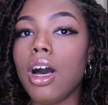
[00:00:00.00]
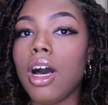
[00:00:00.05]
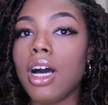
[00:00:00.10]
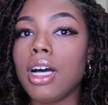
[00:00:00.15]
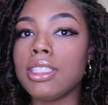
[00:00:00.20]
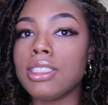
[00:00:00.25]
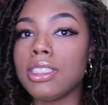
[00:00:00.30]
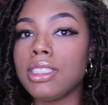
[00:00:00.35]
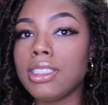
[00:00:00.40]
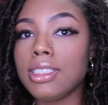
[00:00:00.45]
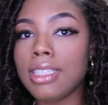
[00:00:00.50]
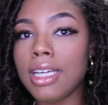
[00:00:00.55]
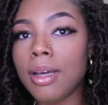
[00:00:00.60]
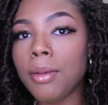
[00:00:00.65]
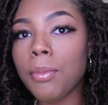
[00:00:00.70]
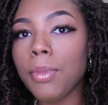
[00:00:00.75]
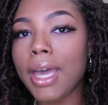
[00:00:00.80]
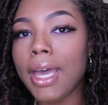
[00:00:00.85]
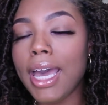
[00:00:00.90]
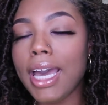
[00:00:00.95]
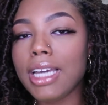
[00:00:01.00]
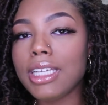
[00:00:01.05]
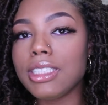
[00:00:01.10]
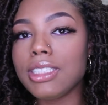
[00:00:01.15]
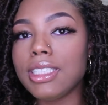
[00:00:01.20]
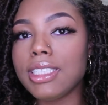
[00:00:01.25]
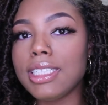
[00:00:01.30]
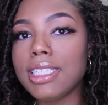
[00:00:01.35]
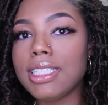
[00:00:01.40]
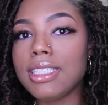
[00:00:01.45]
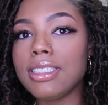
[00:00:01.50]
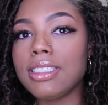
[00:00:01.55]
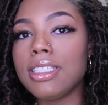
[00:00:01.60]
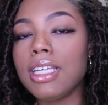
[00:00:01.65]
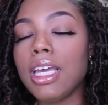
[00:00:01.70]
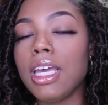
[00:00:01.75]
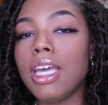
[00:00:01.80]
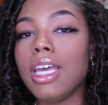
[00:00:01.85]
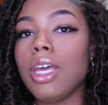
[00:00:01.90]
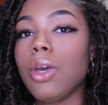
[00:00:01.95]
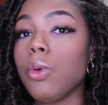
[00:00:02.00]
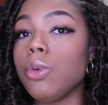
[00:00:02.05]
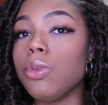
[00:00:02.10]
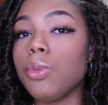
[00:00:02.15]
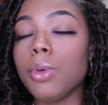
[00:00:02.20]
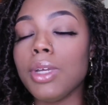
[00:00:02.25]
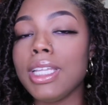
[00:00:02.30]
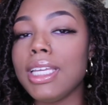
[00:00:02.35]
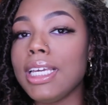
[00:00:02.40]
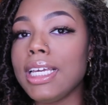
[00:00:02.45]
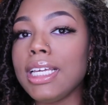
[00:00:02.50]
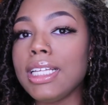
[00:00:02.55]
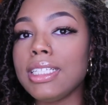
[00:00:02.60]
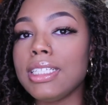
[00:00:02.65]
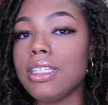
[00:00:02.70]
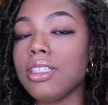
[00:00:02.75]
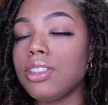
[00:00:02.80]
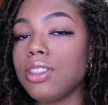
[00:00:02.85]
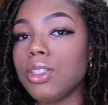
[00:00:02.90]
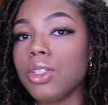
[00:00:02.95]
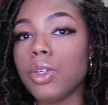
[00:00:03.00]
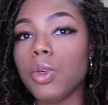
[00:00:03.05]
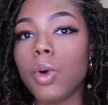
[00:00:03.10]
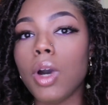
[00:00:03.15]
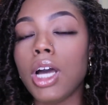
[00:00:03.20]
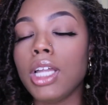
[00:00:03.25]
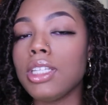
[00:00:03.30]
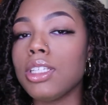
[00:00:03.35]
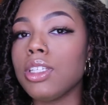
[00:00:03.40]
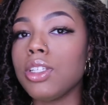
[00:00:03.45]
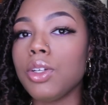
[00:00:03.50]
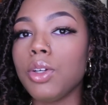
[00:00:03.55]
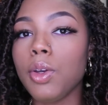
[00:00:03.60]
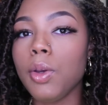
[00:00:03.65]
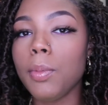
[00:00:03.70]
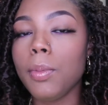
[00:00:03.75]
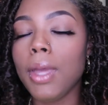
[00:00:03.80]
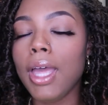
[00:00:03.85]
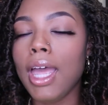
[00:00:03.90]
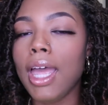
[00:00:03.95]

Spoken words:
on some packages it was really easy to unloop,